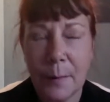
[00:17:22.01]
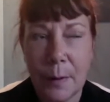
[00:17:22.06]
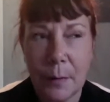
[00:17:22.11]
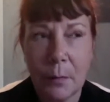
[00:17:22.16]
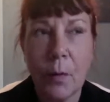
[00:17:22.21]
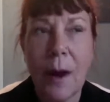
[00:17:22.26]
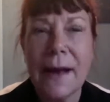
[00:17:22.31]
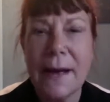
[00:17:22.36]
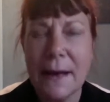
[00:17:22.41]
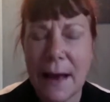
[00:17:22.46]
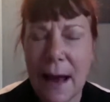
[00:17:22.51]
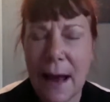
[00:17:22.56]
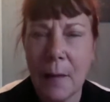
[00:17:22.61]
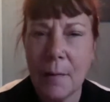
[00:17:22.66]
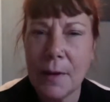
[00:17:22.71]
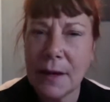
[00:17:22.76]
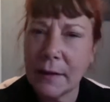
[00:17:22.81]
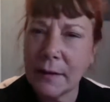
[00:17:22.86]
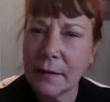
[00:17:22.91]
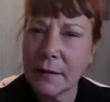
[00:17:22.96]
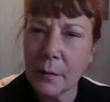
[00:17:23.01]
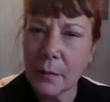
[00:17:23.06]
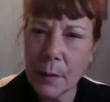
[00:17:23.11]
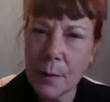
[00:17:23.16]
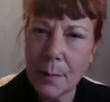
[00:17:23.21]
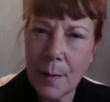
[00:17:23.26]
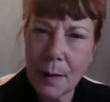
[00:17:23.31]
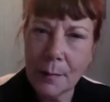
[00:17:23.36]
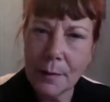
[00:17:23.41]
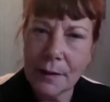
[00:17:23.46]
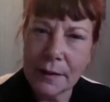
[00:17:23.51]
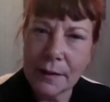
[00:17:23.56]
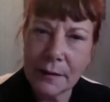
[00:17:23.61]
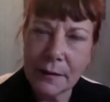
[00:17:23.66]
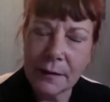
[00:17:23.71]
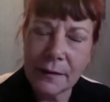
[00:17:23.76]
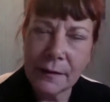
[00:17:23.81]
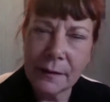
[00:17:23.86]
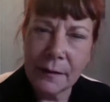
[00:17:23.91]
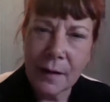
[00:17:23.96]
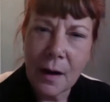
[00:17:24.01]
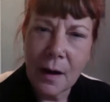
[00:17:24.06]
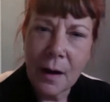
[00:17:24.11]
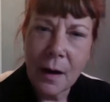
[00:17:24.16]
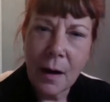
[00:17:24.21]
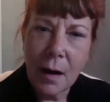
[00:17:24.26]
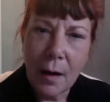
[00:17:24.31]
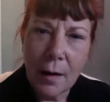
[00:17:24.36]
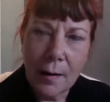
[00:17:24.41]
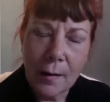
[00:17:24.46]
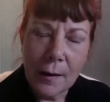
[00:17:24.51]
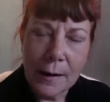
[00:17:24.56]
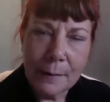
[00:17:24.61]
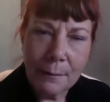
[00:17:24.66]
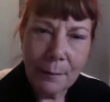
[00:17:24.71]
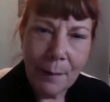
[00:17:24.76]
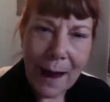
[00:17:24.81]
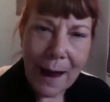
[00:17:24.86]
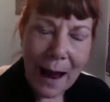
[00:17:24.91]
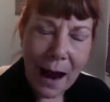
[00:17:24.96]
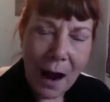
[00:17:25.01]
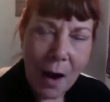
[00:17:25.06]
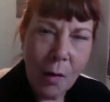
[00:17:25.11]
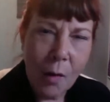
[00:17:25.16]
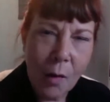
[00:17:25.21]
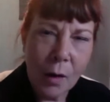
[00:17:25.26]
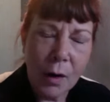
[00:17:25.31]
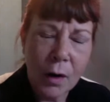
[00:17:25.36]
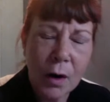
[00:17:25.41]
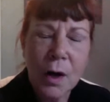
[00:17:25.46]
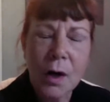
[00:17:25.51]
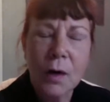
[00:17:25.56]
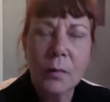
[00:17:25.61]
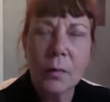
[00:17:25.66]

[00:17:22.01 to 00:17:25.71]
but right now, because the Republicans are in power,